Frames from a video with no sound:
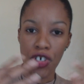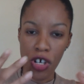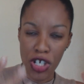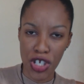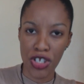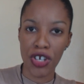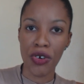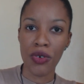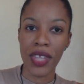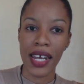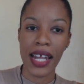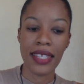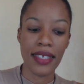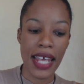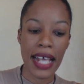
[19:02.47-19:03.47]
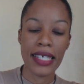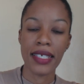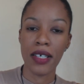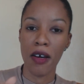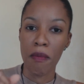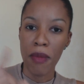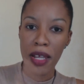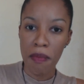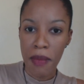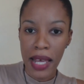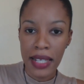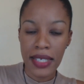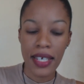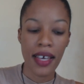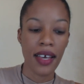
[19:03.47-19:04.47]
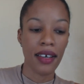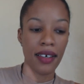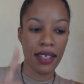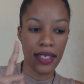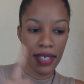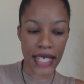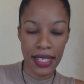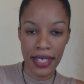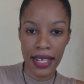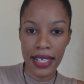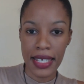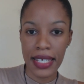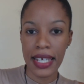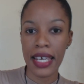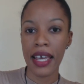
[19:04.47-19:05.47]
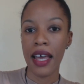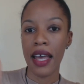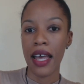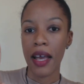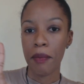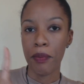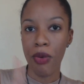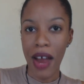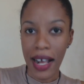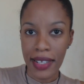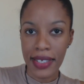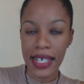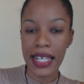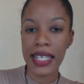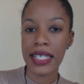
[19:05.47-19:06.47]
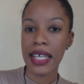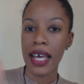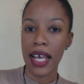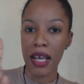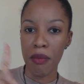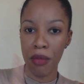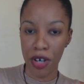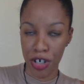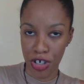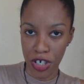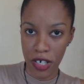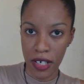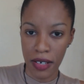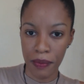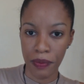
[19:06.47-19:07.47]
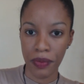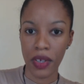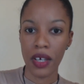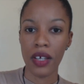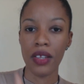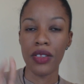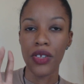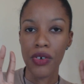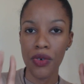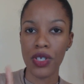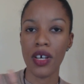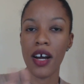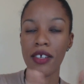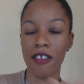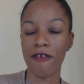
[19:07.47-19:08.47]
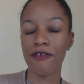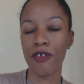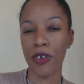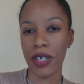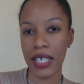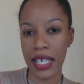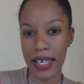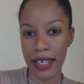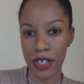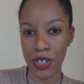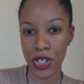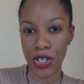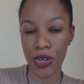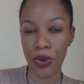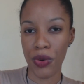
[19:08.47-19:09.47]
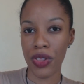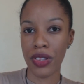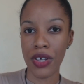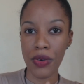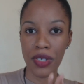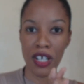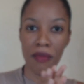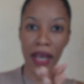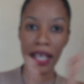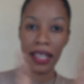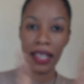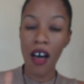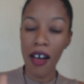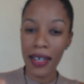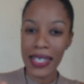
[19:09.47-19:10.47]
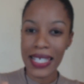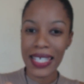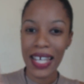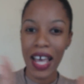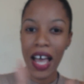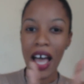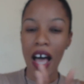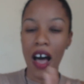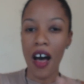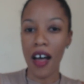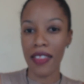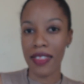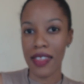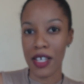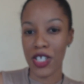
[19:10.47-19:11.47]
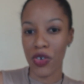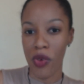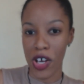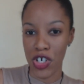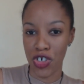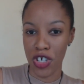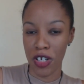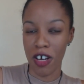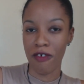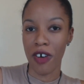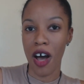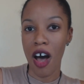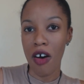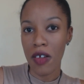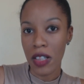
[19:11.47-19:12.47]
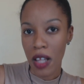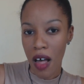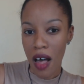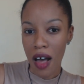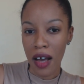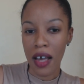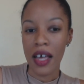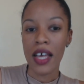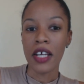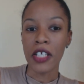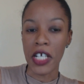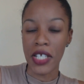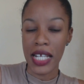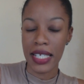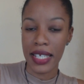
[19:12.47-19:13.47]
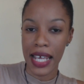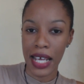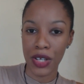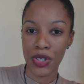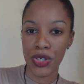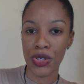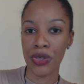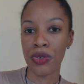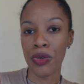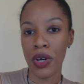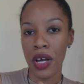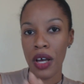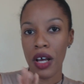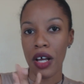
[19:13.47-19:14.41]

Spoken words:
Just know that it takes commitment, consistency, practice, immersion. Those are the 4 keys. So those are my thoughts on this question of how long does it take to